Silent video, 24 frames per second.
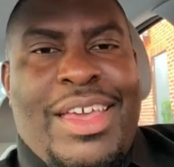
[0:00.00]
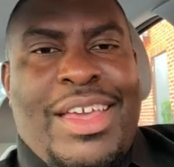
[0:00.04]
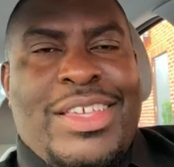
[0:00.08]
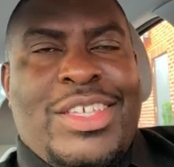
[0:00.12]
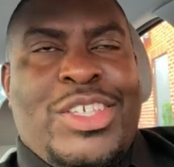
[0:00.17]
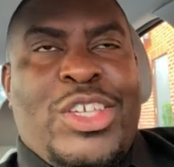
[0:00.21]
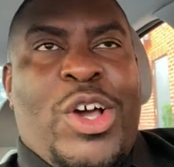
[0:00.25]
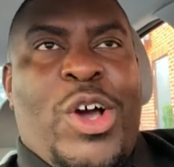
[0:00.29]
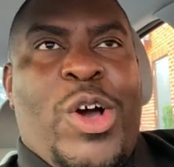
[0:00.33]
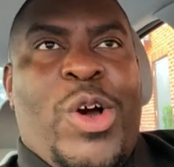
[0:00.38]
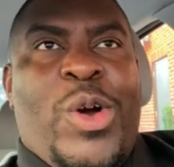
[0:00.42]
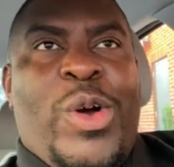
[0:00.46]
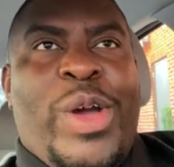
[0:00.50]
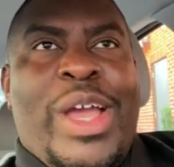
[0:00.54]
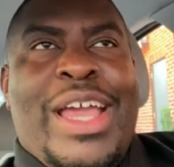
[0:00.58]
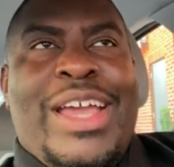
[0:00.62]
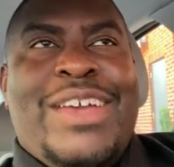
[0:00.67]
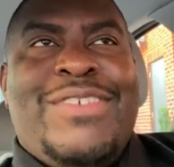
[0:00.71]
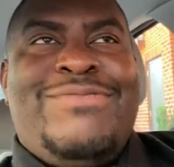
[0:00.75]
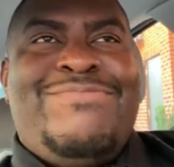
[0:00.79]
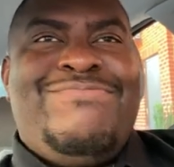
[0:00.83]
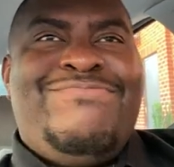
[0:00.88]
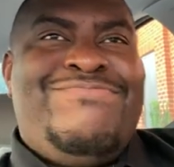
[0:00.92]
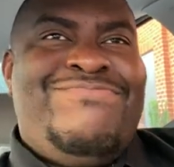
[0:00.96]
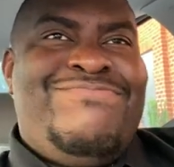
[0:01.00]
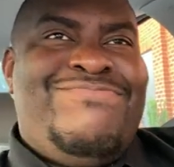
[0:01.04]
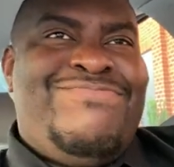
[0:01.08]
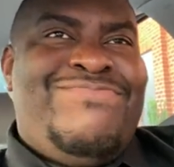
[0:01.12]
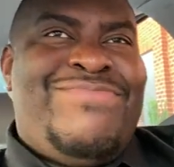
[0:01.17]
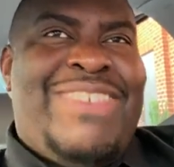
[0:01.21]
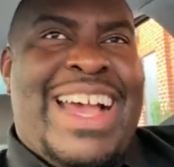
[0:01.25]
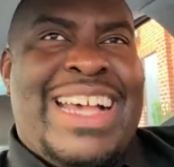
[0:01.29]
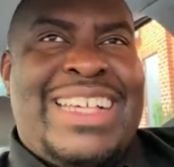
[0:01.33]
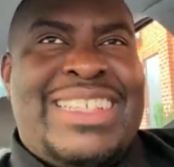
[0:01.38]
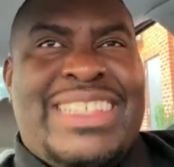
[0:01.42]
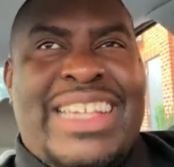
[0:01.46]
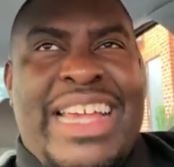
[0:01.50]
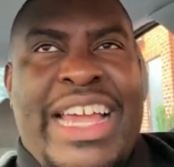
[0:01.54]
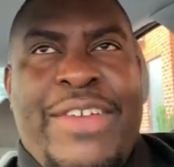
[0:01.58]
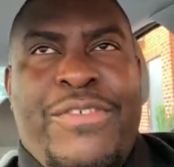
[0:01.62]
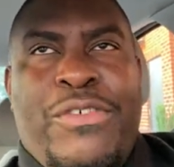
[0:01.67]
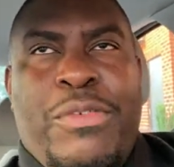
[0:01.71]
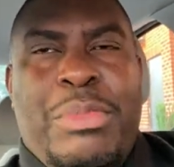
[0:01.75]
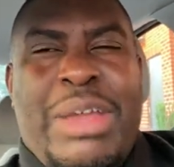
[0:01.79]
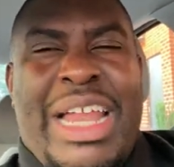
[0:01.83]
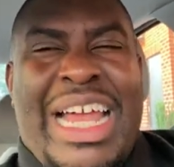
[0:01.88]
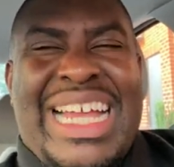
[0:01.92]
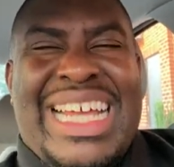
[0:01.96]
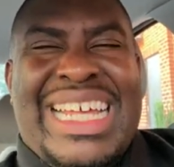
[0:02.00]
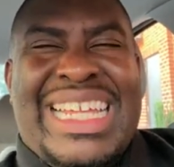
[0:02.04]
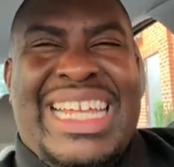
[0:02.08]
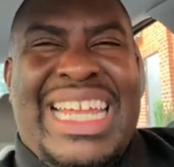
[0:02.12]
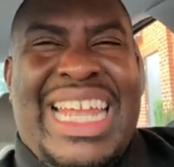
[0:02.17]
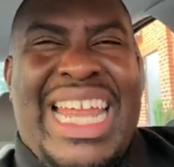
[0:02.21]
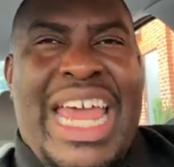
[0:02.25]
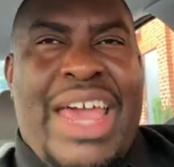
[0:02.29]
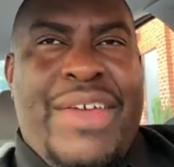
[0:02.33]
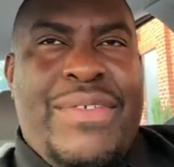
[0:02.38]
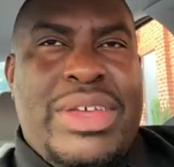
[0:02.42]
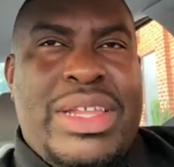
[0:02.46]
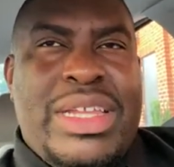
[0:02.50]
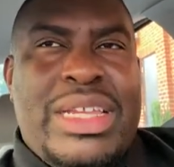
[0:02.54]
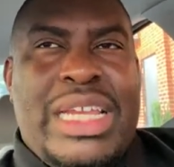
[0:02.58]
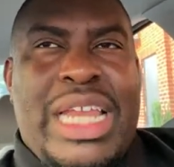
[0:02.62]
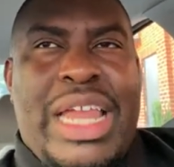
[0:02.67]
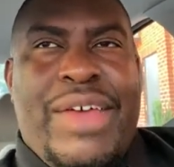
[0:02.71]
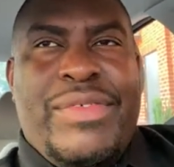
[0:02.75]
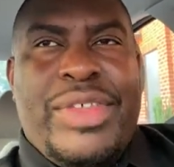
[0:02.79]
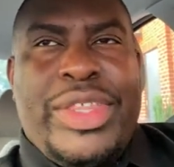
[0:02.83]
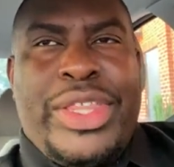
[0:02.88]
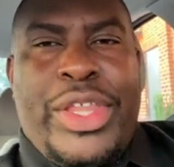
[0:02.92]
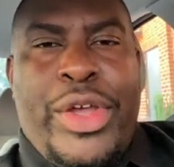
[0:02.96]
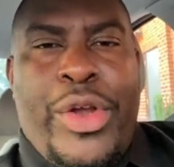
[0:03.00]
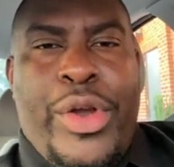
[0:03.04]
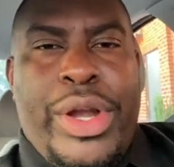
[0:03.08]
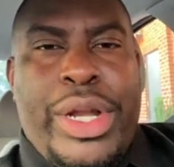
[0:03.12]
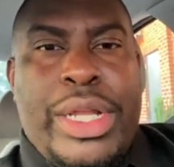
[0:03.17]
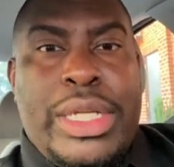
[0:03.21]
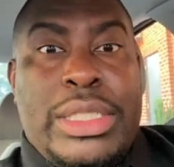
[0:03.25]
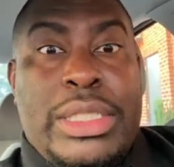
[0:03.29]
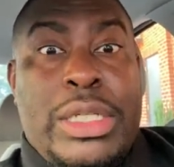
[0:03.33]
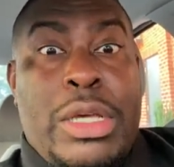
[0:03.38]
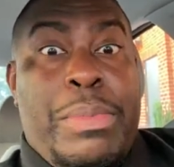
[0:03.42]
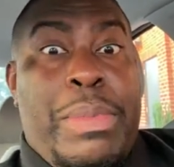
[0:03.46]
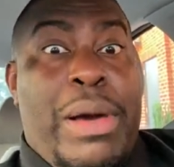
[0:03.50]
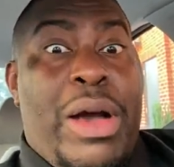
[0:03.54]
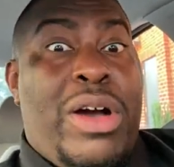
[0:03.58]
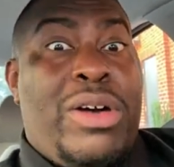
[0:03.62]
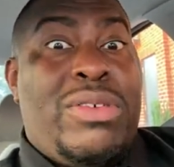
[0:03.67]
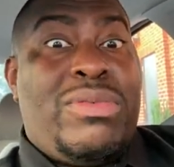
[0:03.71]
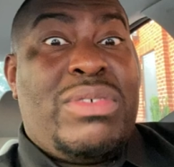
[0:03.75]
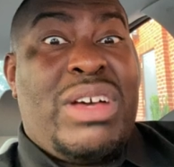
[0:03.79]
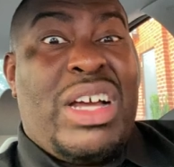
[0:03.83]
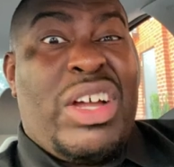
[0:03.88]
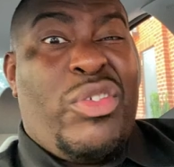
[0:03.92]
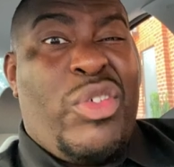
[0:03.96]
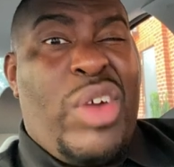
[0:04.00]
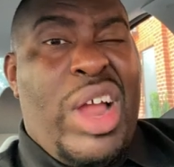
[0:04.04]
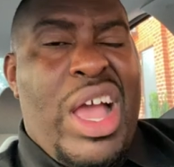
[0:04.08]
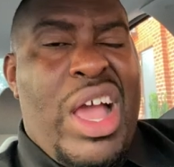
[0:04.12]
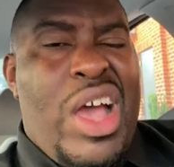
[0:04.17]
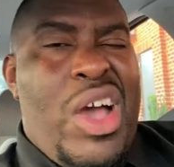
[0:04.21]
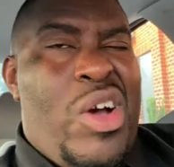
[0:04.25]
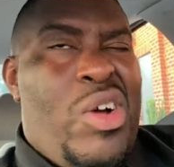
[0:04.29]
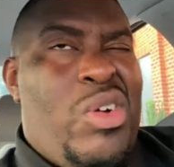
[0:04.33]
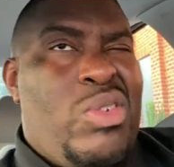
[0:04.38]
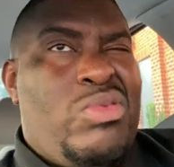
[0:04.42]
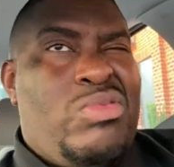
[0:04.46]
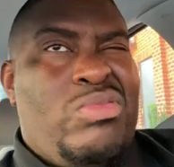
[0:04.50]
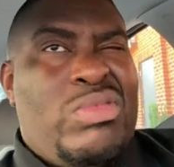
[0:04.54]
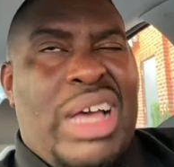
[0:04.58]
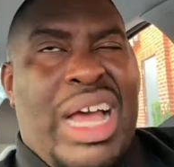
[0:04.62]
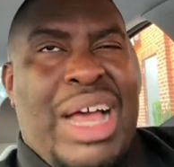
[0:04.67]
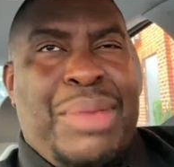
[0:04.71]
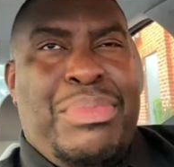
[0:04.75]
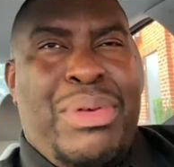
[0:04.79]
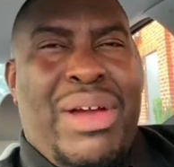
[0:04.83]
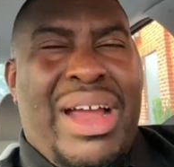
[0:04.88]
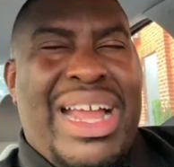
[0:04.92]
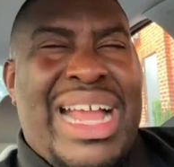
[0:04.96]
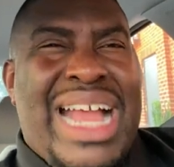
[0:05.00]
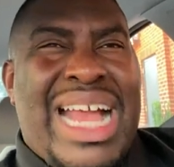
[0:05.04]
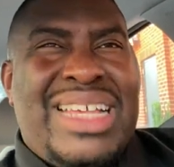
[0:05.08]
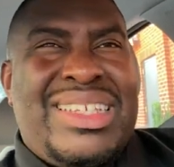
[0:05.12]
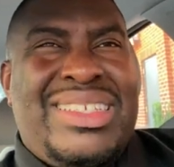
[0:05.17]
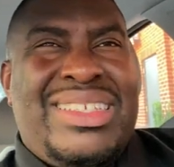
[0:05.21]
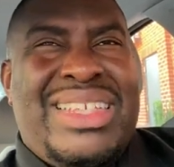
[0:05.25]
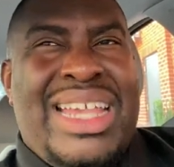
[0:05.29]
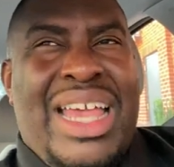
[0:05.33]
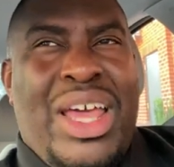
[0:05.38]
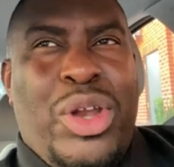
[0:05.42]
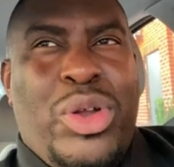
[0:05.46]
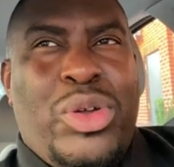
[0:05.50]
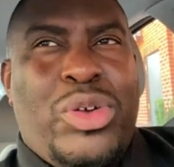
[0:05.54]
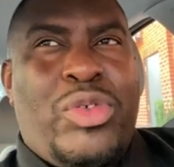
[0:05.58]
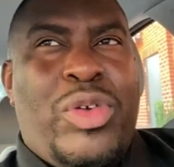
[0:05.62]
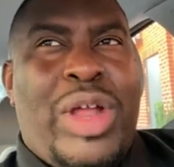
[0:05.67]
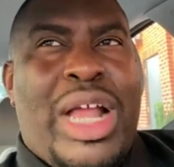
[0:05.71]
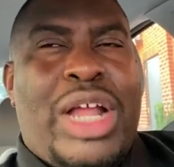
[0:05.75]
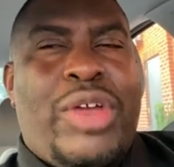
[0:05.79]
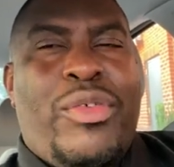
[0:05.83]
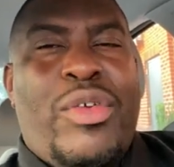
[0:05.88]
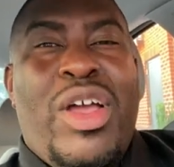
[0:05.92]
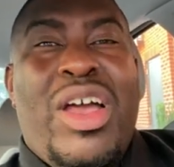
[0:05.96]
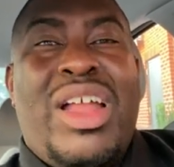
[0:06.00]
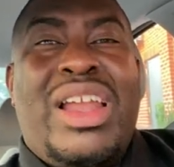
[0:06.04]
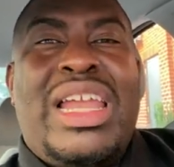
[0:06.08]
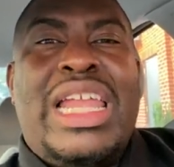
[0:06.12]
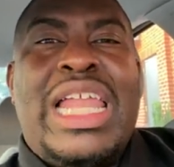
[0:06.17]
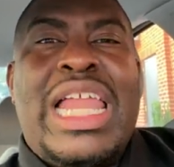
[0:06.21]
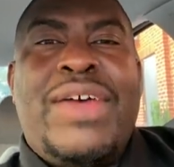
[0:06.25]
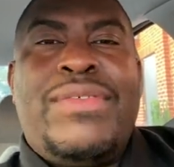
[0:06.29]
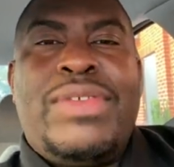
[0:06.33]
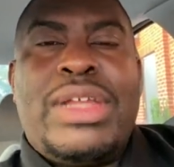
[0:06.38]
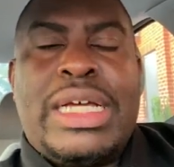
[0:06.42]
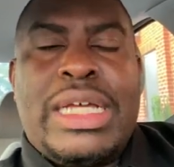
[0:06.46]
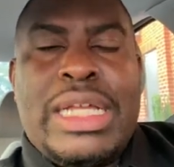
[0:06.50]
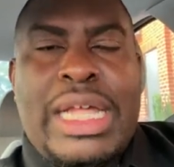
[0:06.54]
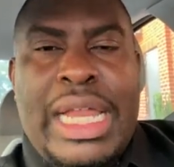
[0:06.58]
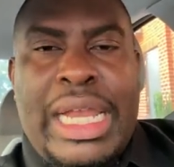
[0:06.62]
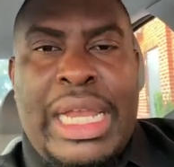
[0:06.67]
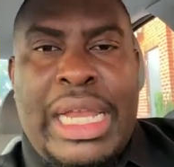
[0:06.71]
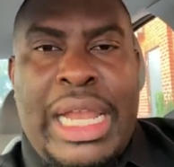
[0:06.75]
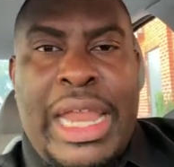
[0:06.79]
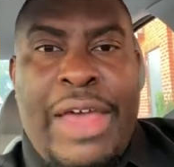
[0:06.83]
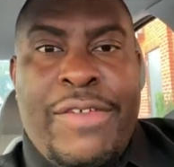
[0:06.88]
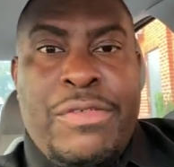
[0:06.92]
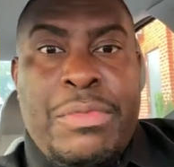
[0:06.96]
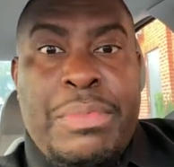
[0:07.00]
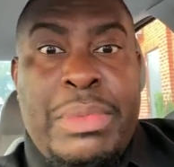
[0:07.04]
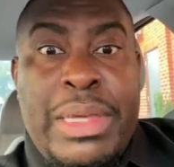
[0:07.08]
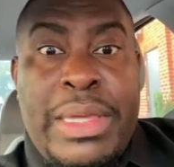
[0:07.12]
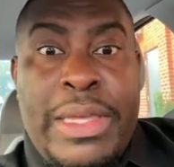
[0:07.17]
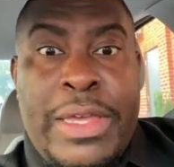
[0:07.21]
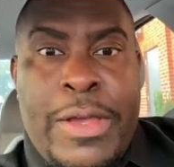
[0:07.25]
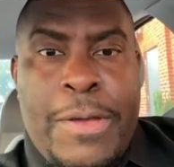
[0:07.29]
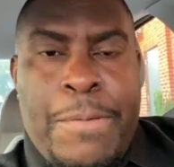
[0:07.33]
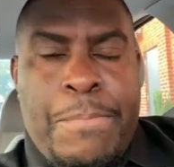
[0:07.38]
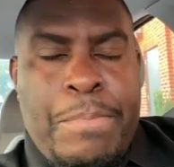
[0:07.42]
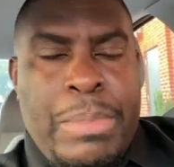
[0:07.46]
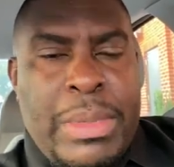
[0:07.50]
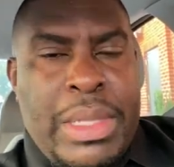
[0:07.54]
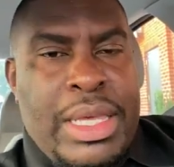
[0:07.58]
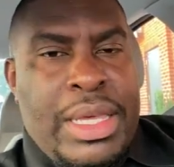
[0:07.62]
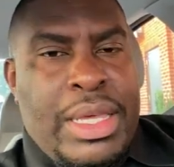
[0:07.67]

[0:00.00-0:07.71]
So it, I say from like 11, 11.30 to about around, I probably got settled right around 11, 11 p.m